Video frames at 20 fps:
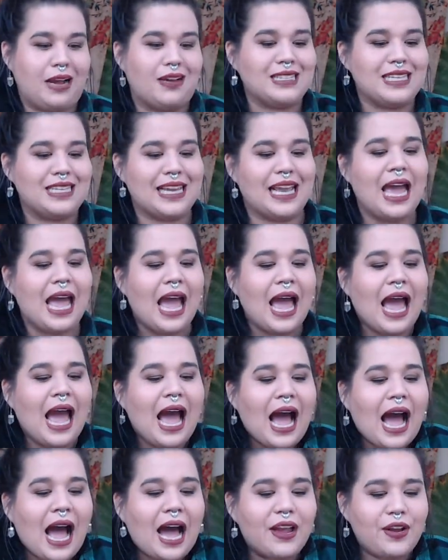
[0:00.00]
It's like
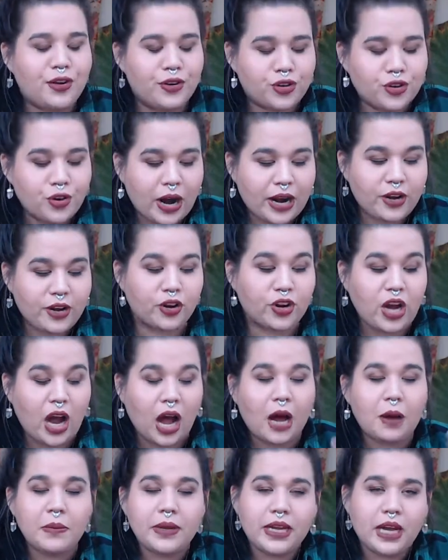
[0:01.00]
you're
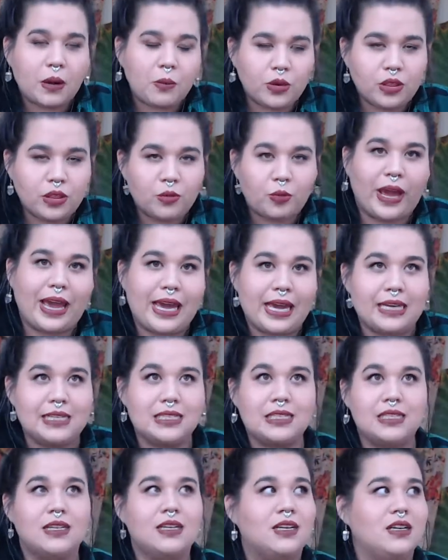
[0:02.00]
coming up with
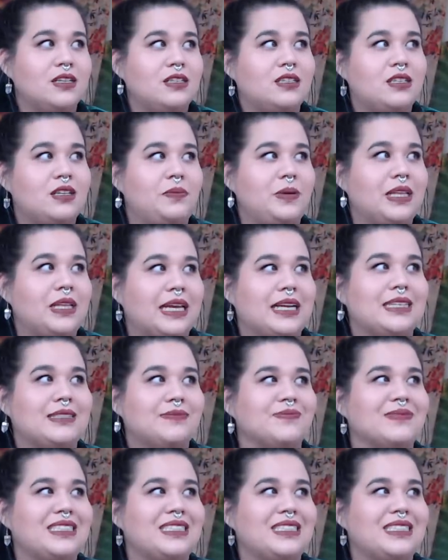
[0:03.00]
ways to be like,